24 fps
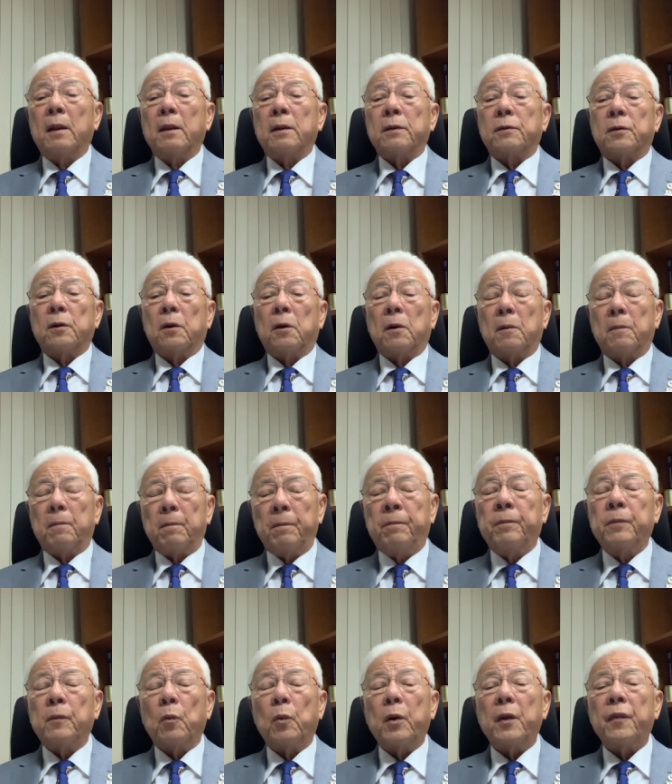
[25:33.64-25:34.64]
So,
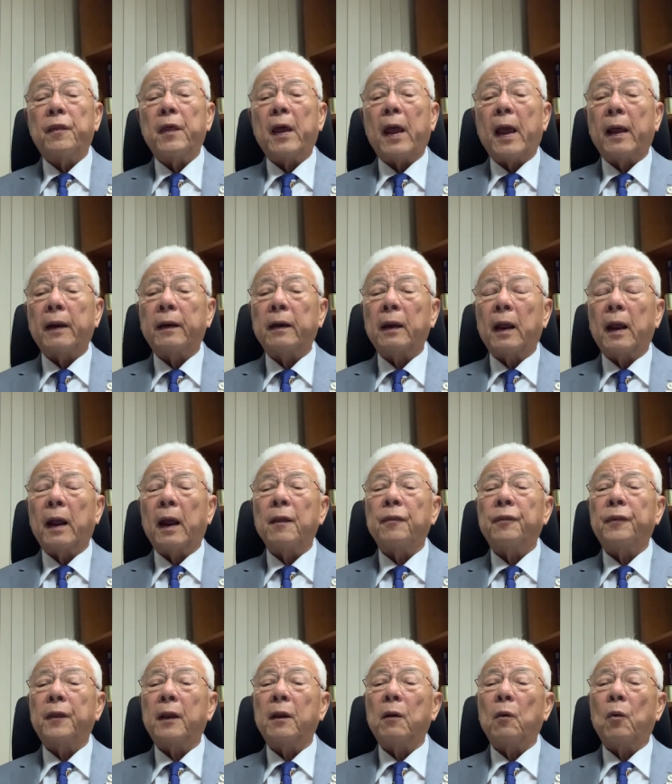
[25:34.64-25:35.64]
with that, I
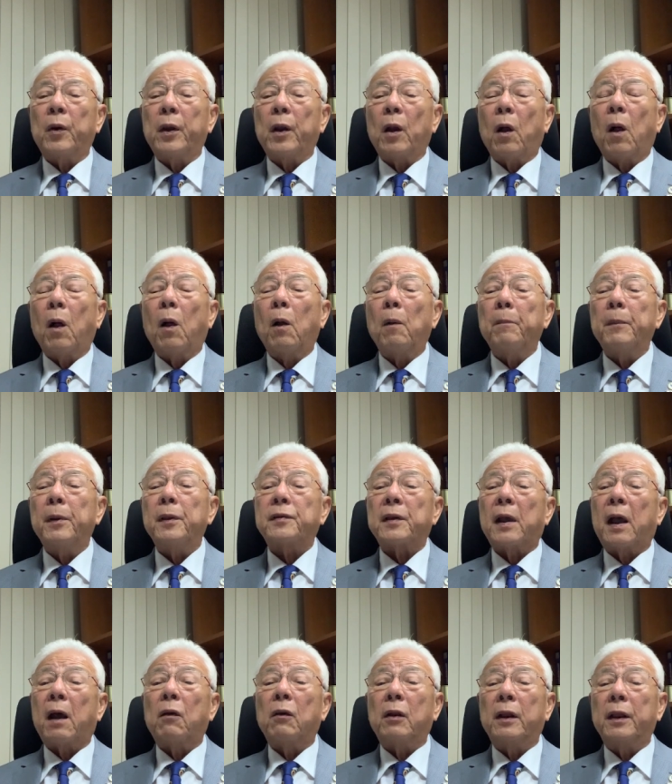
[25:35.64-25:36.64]
think we all miss
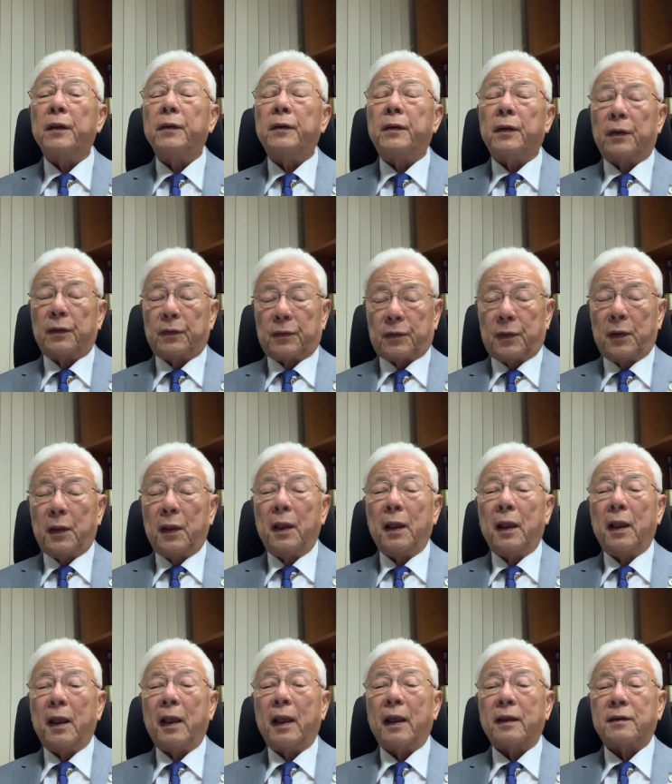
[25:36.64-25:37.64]
our leaders
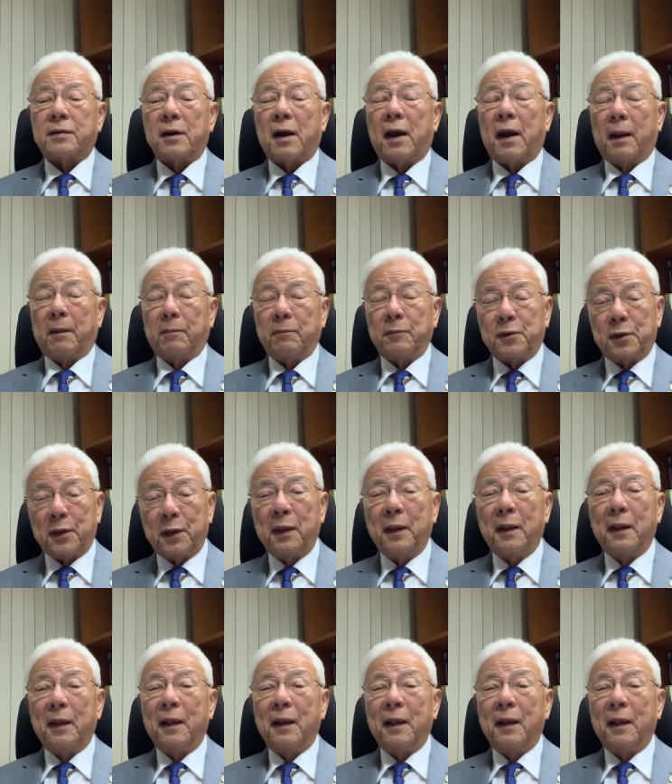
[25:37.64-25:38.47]
at times.